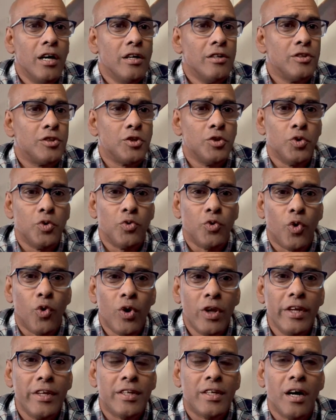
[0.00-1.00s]
to roll
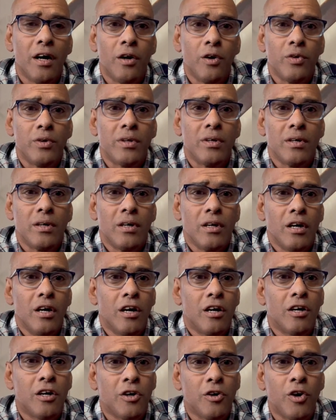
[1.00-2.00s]
it out
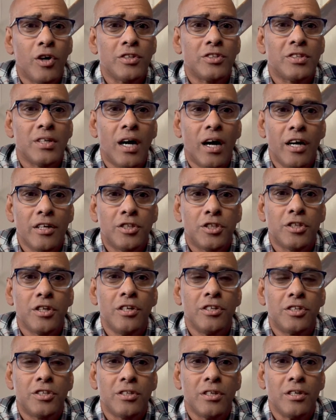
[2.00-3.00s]
across our
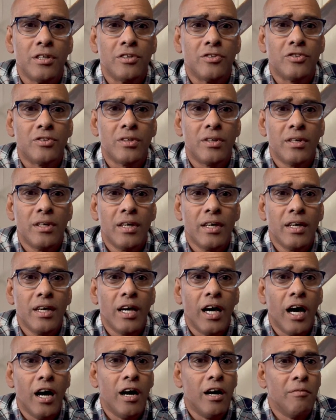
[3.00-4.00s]
churches
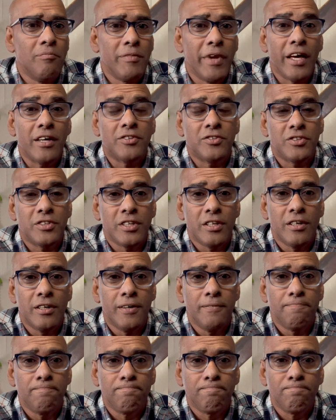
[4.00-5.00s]
next year.
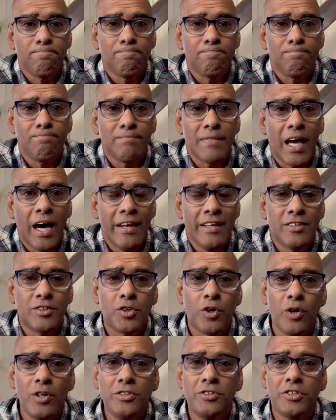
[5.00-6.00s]
And it's
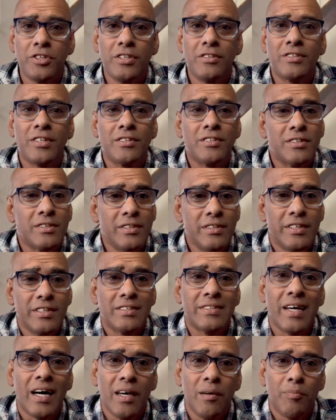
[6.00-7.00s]
called Jesus
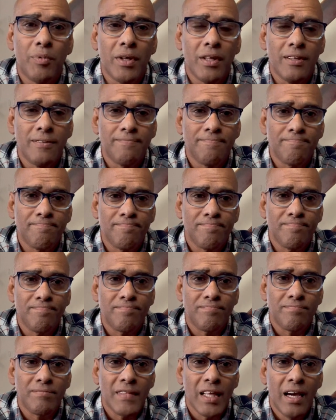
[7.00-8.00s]
Disciple.
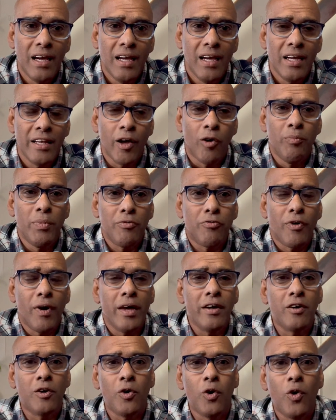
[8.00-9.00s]
Now, before I
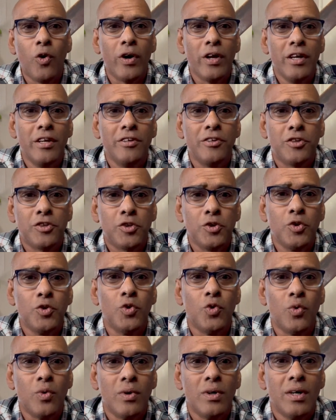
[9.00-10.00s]
go into